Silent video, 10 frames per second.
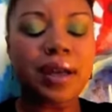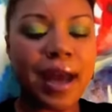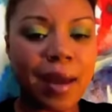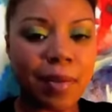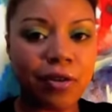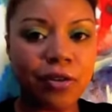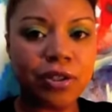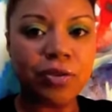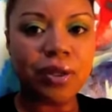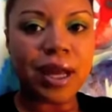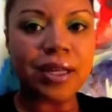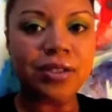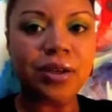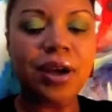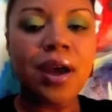I had my first
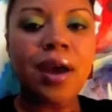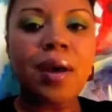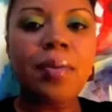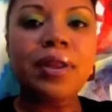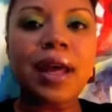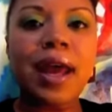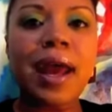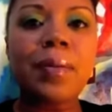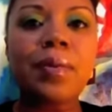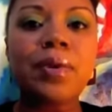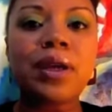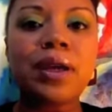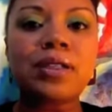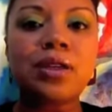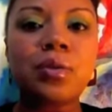relaxer. But that happened
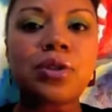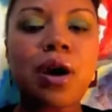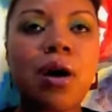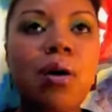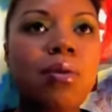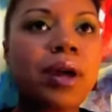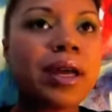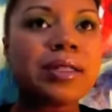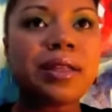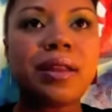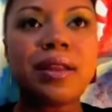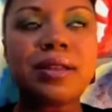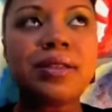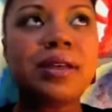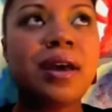because there was always
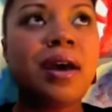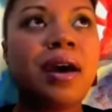this